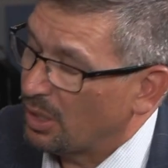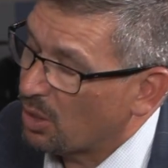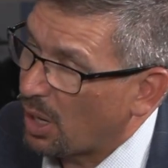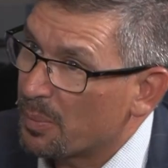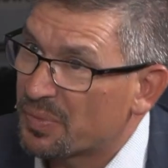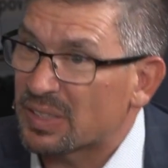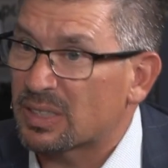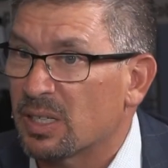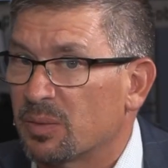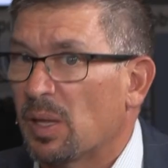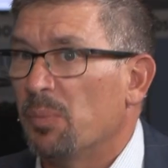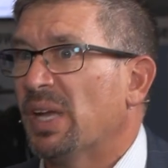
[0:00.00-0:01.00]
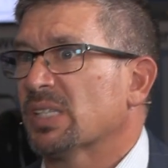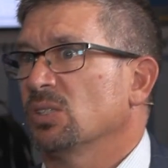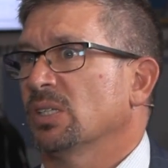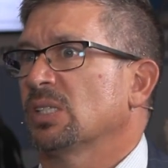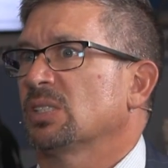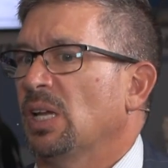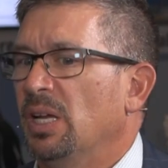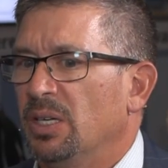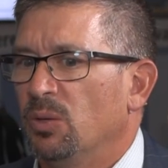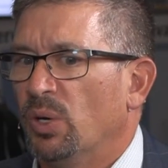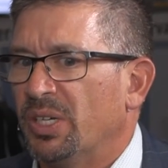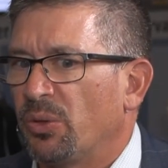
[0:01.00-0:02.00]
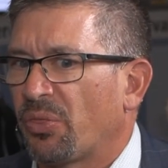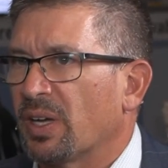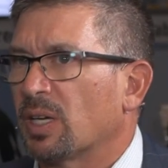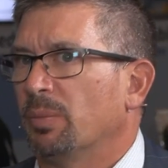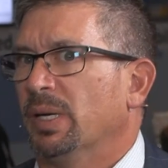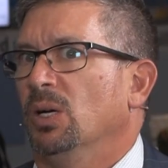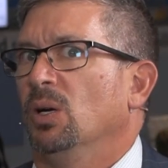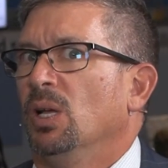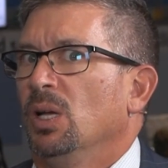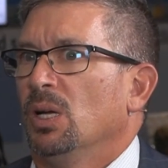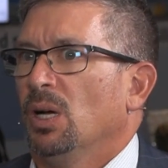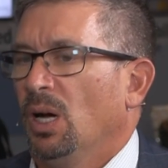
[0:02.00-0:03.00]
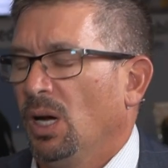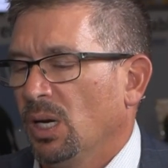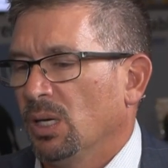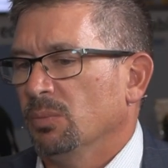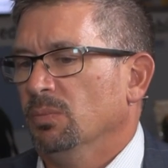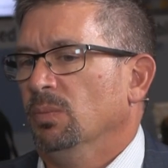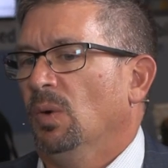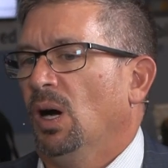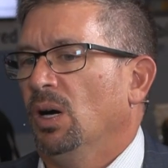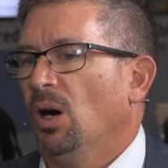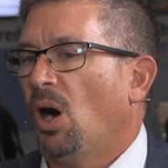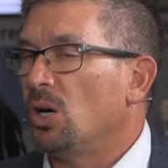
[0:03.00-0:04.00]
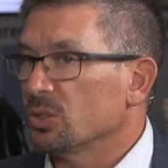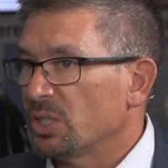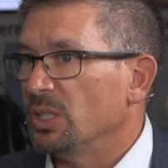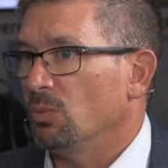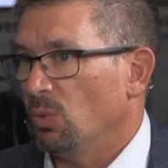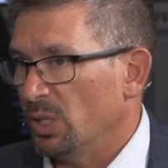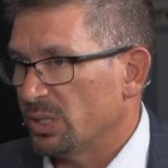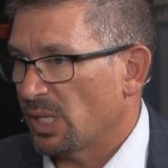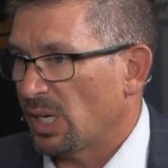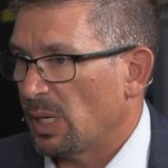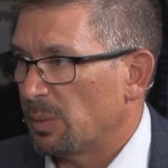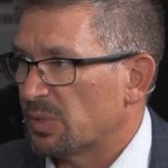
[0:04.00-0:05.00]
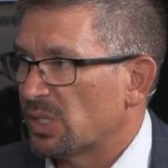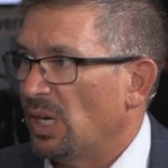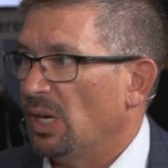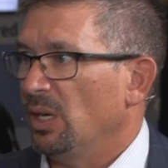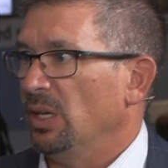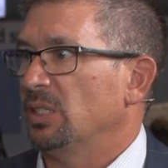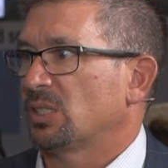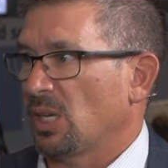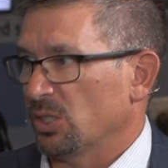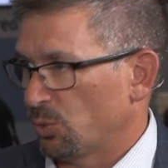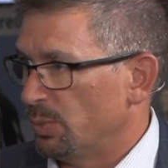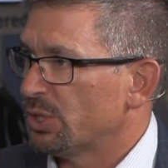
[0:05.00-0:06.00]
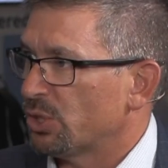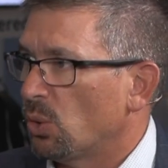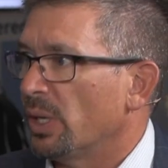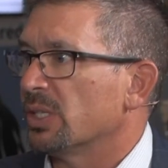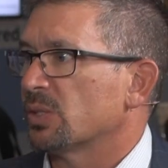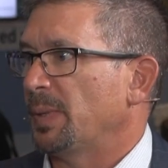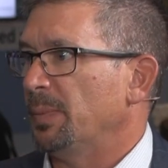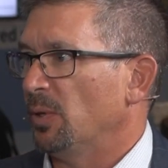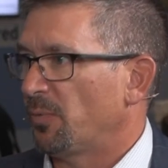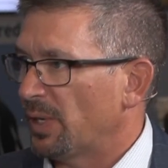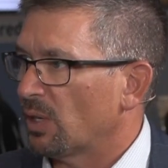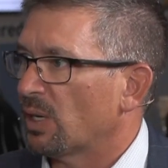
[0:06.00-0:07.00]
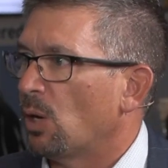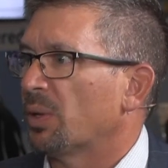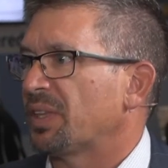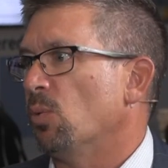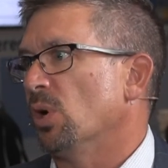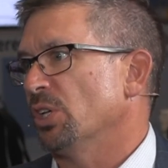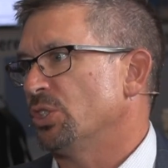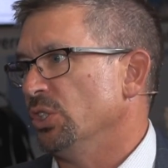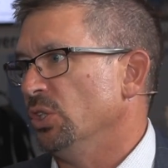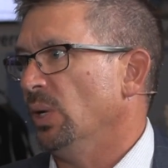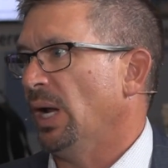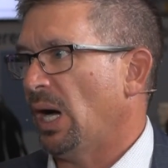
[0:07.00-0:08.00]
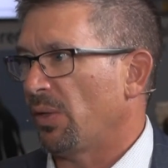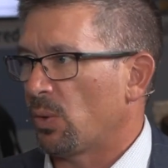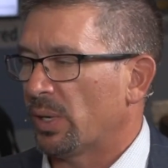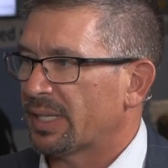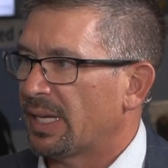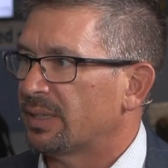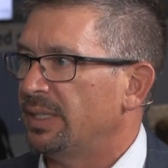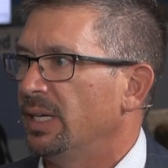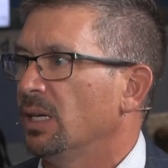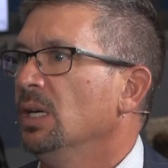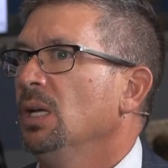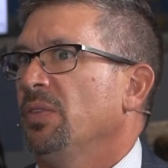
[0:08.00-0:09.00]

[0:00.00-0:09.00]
No, I think that, that makes a lot of sense. And when you think about uh, alternate runtimes, mm -hmm. uh, mm-hmm. it's customer choice, people are figuring out what they want to do and how they want to get there.